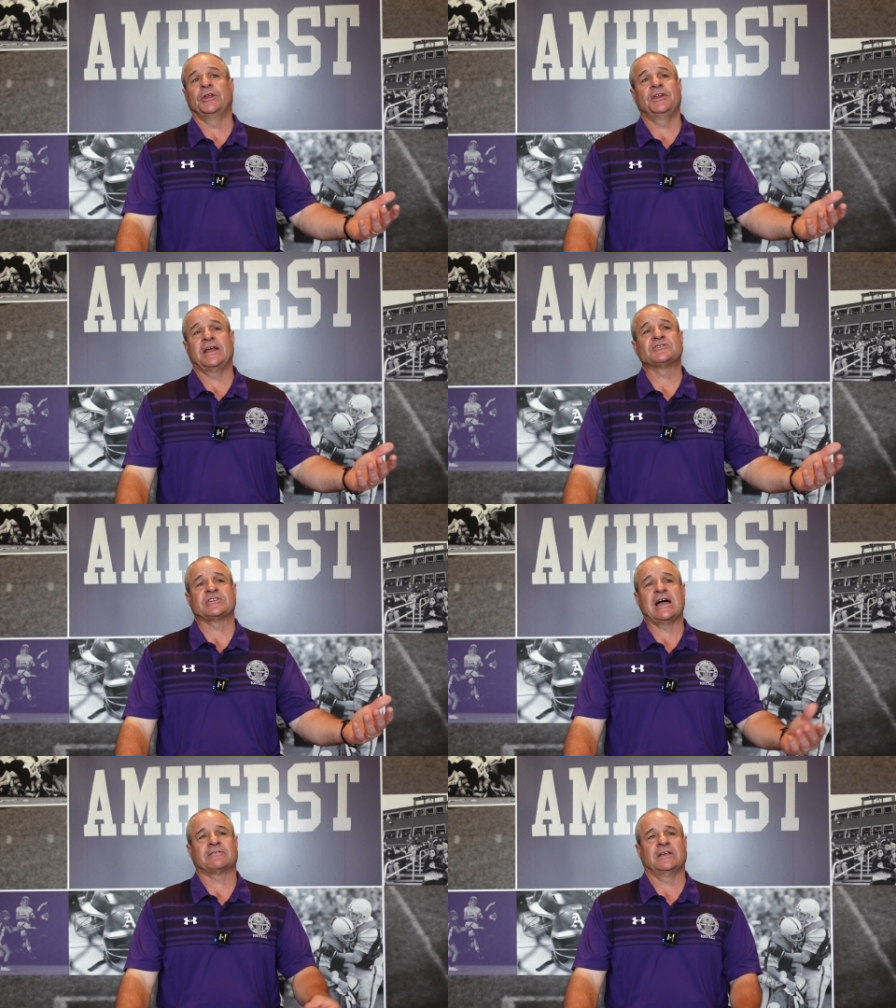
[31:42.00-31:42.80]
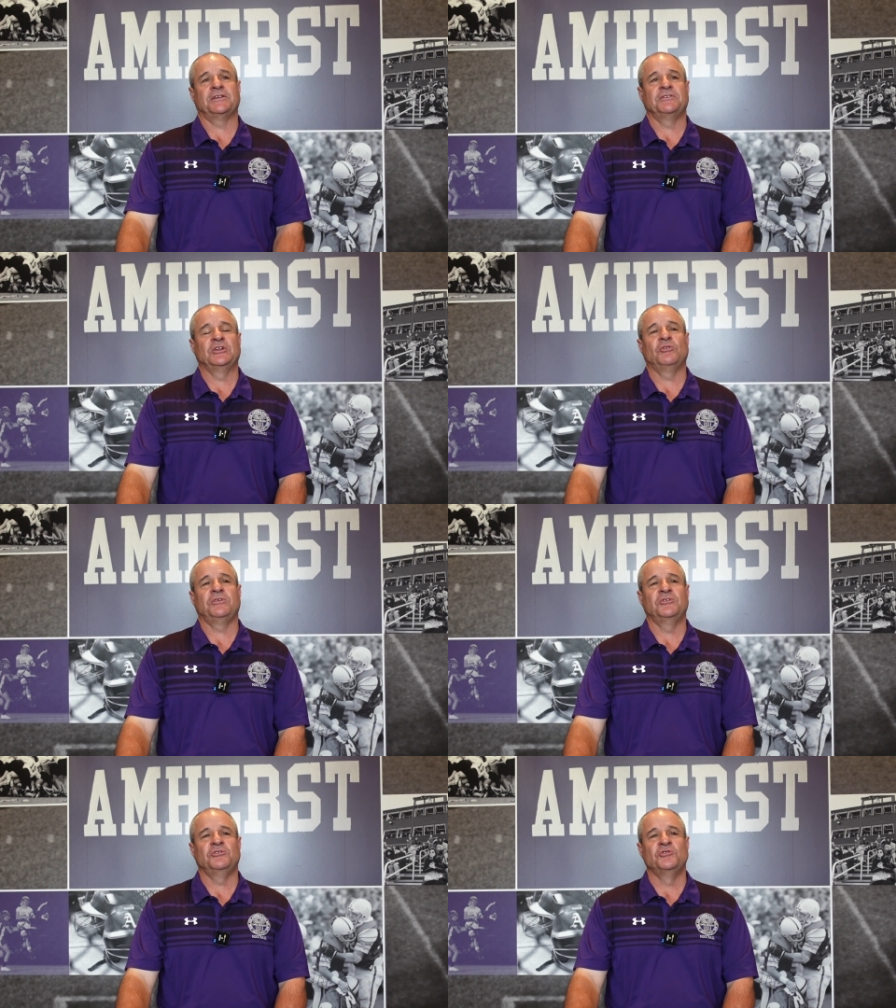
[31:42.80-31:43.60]
in the NESCAC that
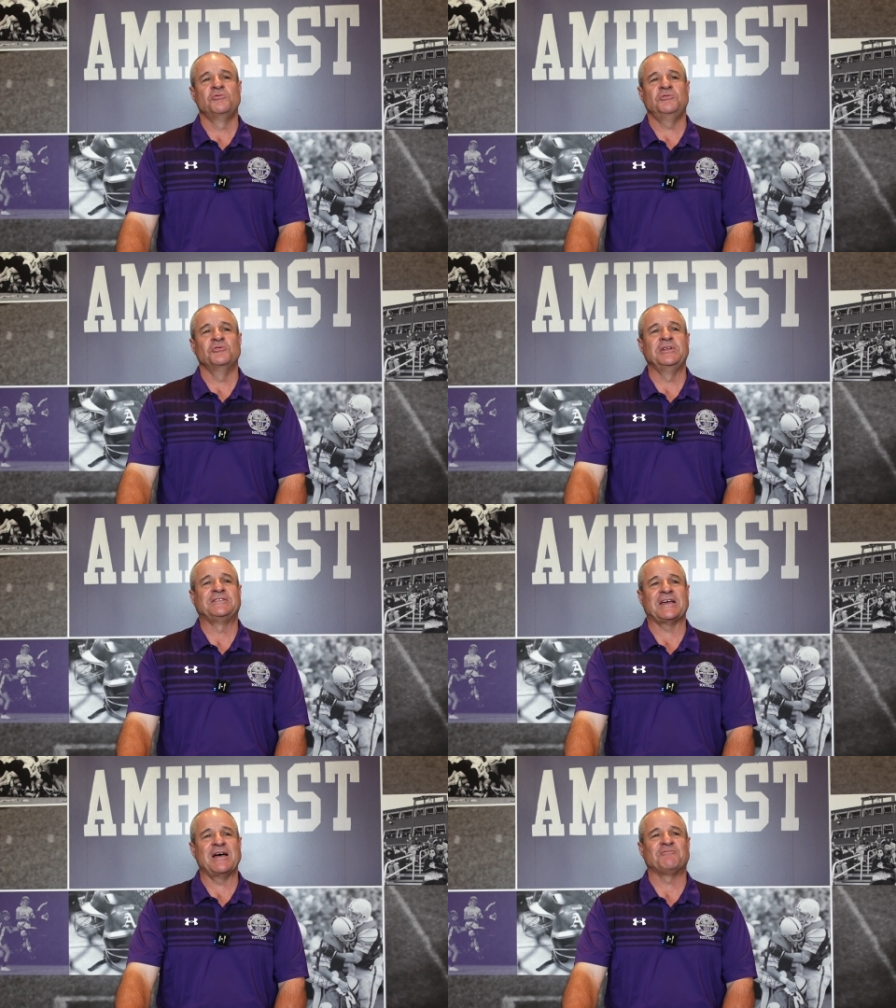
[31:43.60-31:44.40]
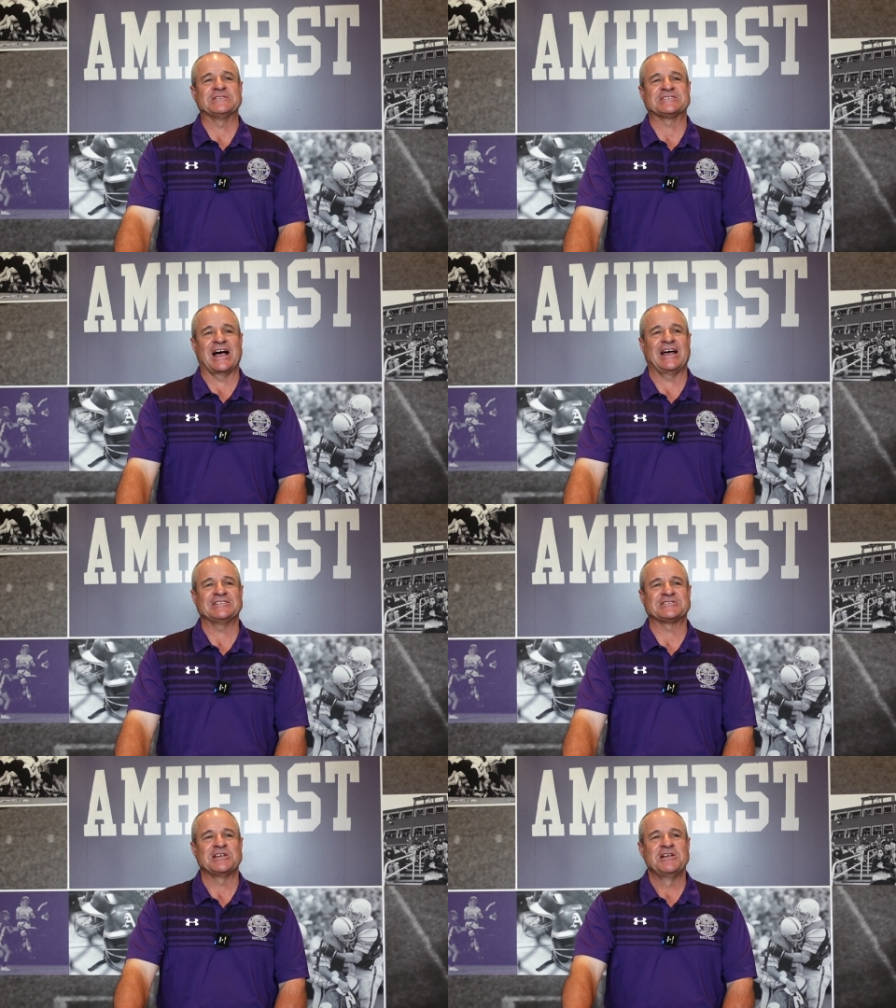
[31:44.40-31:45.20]
you need to
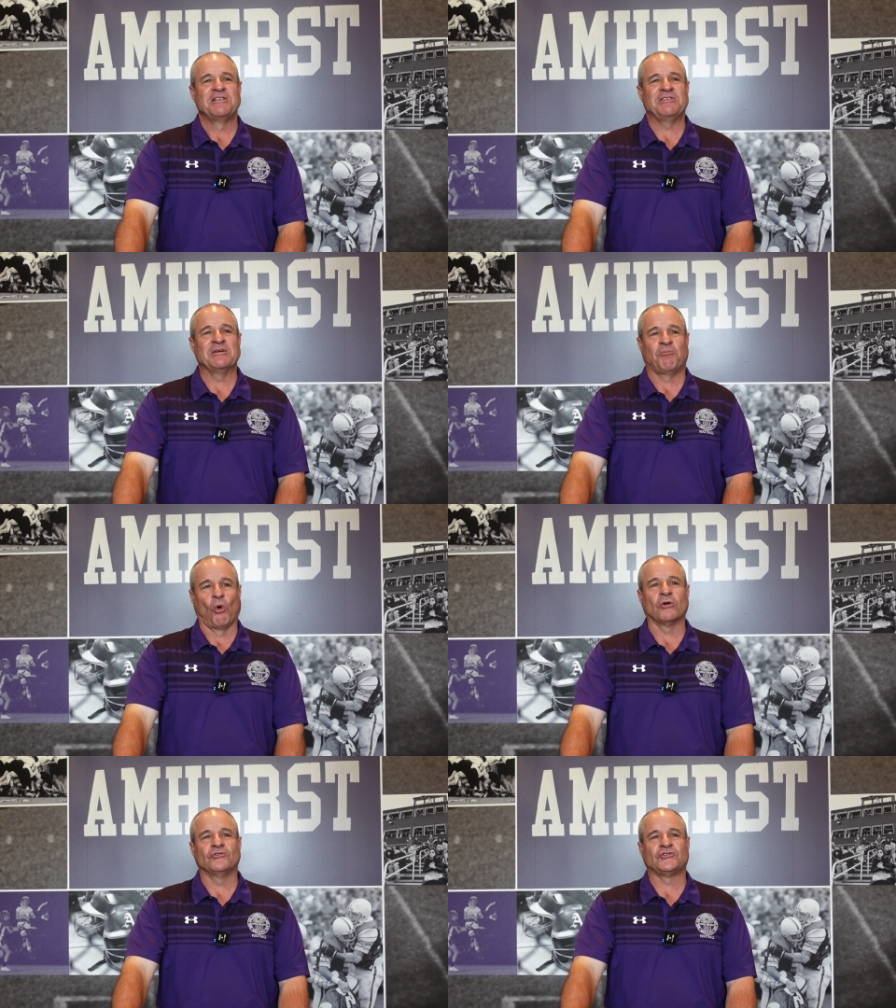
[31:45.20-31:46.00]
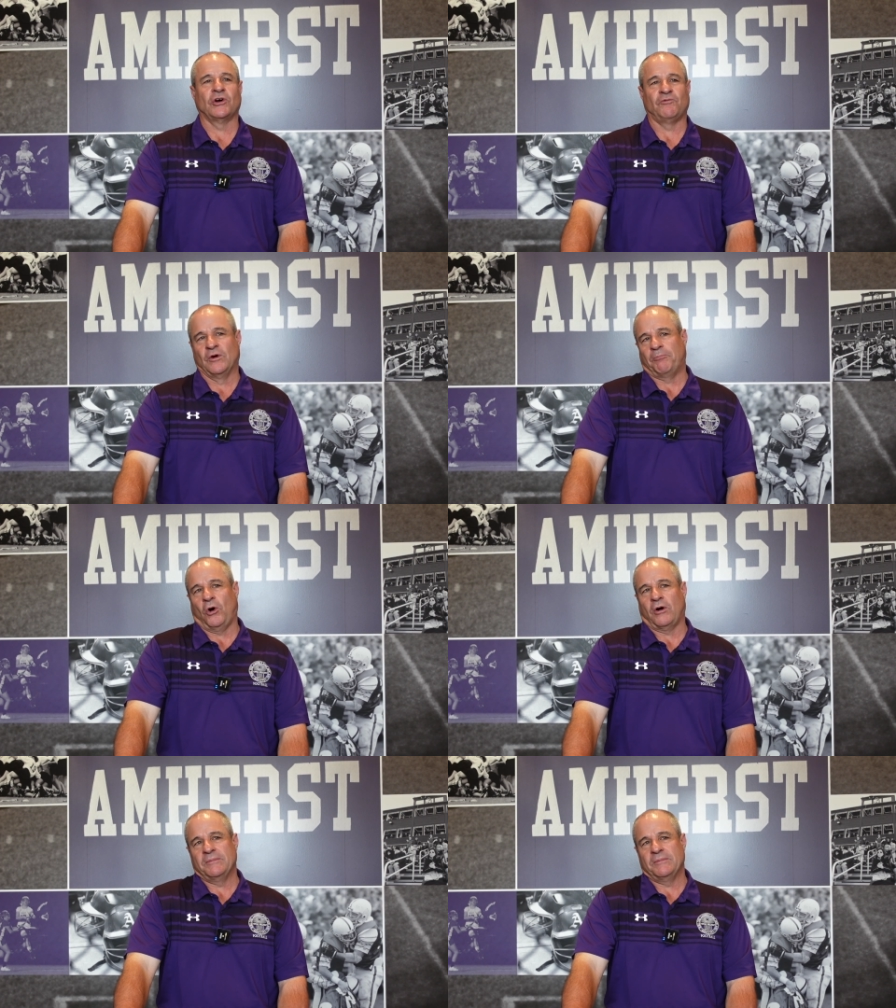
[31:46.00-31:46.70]
emphasize the importance of football.